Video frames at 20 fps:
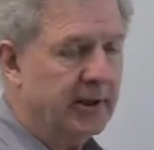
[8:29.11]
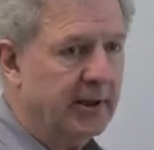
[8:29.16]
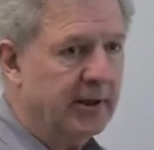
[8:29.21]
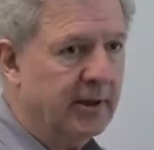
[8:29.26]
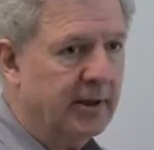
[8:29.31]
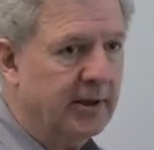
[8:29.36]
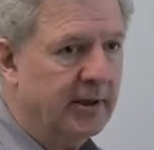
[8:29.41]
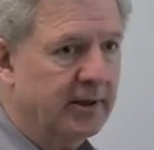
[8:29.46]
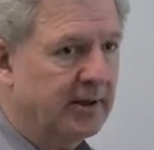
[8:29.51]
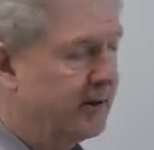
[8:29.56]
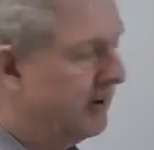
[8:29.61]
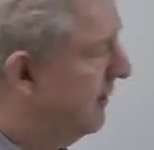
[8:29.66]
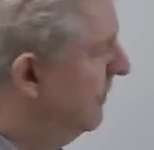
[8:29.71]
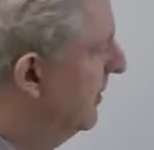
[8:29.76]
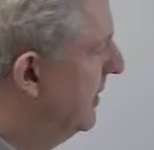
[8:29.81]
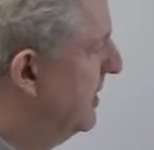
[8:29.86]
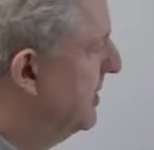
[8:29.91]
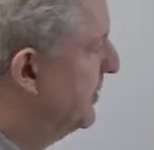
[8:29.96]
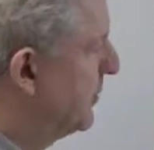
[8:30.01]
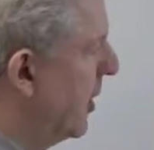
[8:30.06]
Uh,
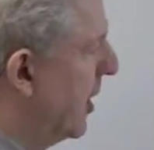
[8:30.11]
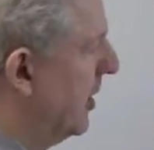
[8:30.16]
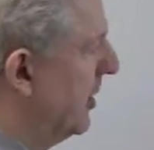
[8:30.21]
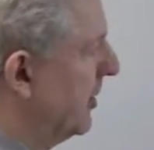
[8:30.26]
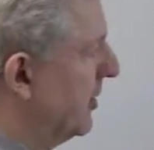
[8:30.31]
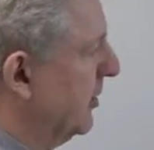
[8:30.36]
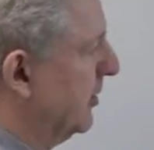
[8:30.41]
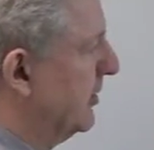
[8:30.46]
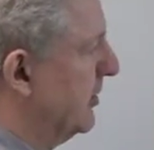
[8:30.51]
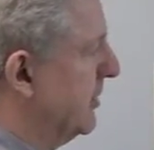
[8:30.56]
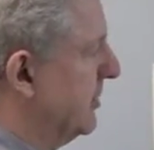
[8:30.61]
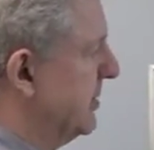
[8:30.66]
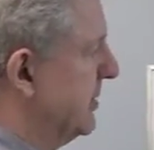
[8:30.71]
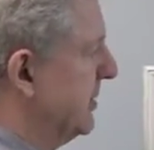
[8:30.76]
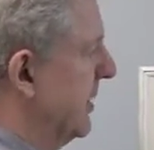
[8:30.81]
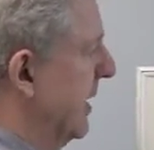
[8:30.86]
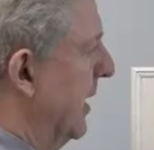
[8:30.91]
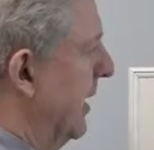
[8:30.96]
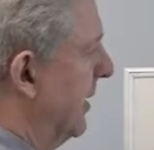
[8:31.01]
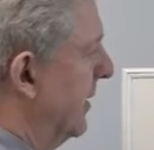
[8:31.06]
these
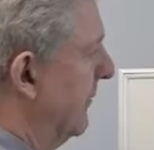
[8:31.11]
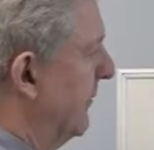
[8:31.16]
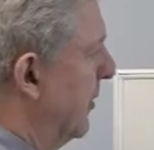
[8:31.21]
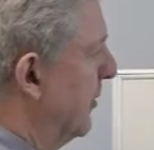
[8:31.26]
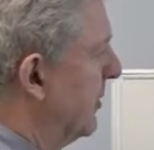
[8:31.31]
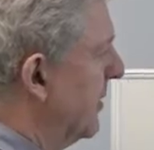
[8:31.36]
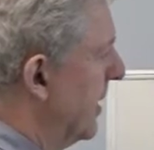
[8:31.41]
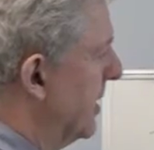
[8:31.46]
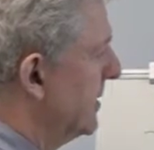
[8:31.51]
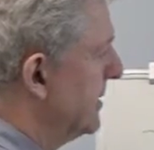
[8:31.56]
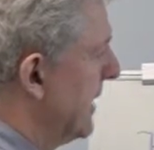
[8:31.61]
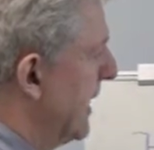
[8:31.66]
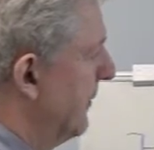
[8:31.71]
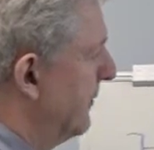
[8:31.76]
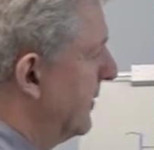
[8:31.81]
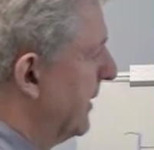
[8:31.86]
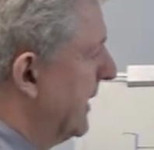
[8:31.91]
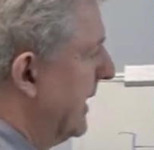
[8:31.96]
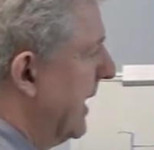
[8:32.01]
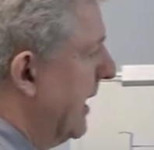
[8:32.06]
particles, the photons
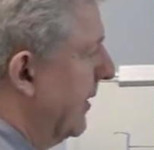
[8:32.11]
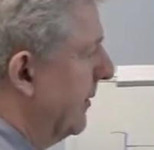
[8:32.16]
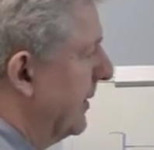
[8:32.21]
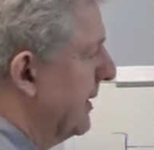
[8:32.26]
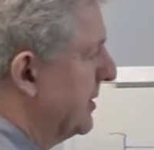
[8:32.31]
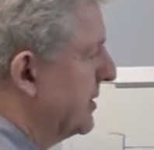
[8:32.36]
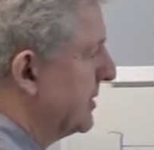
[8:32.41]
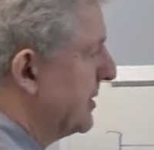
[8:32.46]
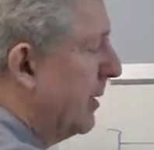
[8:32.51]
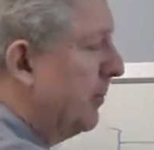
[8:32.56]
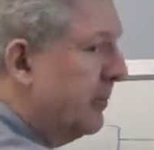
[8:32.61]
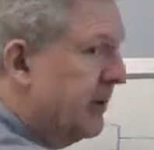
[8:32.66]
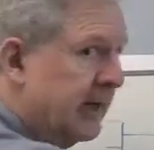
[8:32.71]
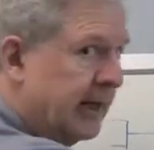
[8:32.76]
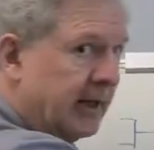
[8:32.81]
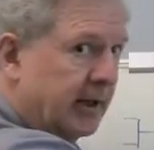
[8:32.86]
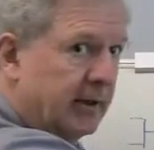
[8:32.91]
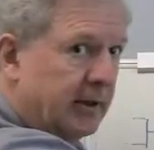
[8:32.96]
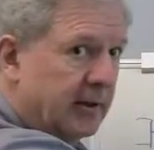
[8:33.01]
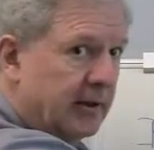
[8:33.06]
have to carry
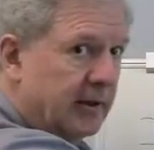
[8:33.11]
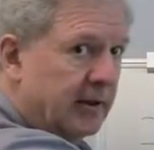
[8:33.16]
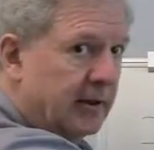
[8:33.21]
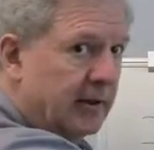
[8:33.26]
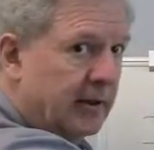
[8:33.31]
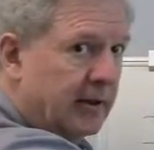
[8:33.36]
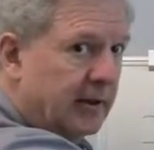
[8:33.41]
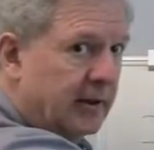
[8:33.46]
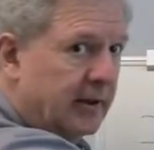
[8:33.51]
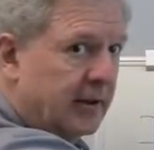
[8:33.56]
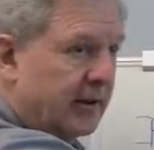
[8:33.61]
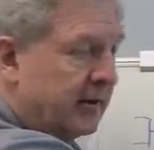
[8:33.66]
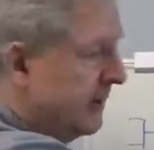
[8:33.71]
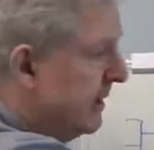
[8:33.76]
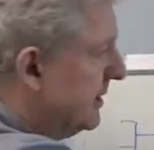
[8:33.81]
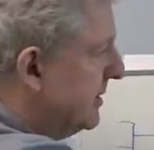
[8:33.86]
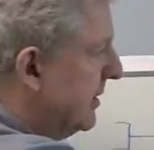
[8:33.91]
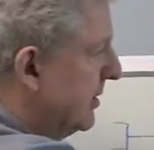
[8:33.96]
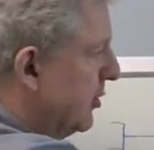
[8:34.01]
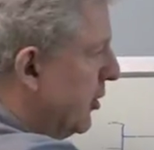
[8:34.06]
something
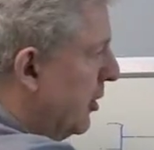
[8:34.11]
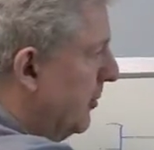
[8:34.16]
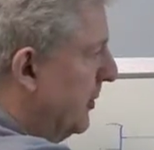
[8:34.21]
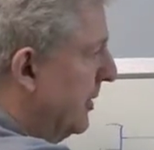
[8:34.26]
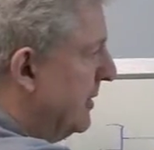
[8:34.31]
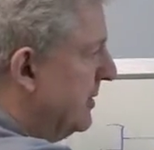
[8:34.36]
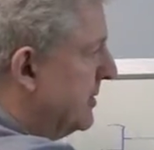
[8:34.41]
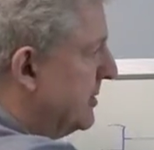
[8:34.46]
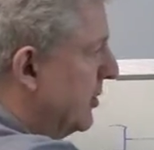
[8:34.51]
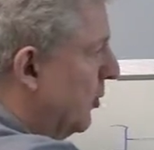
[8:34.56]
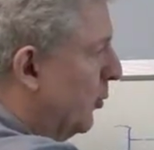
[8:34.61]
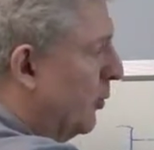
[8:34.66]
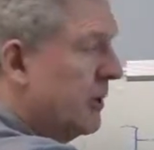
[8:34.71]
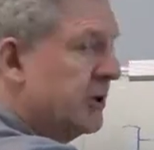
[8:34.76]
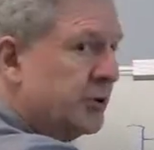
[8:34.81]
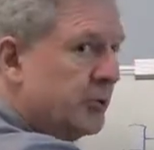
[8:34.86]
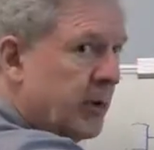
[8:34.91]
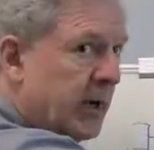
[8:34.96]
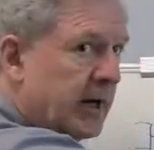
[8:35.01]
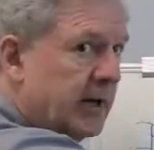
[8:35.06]
that determines
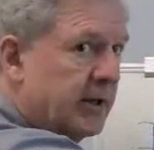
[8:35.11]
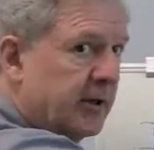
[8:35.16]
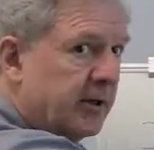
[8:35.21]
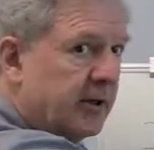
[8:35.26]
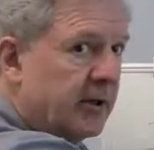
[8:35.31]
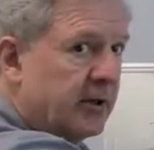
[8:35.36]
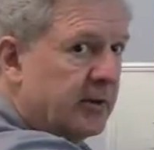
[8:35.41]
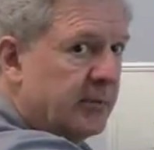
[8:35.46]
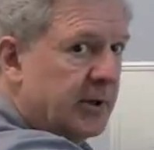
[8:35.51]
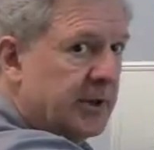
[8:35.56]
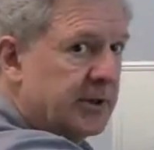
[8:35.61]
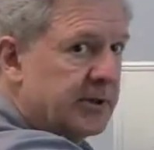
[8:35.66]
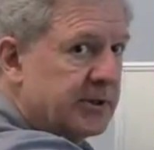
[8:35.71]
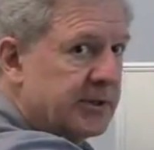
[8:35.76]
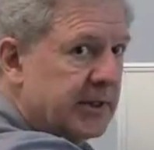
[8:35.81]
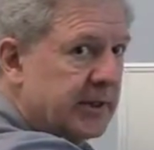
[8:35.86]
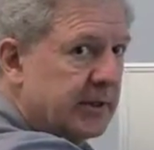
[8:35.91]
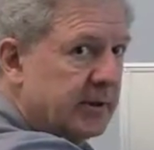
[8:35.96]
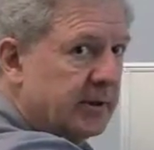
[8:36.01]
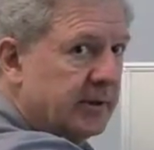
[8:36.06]
which way they're going to be
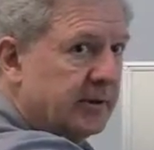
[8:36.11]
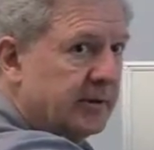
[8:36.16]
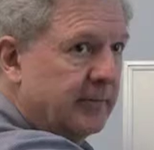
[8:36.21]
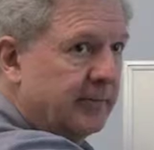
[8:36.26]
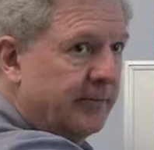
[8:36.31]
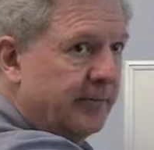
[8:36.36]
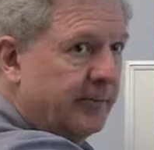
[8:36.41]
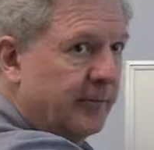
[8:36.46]
seen.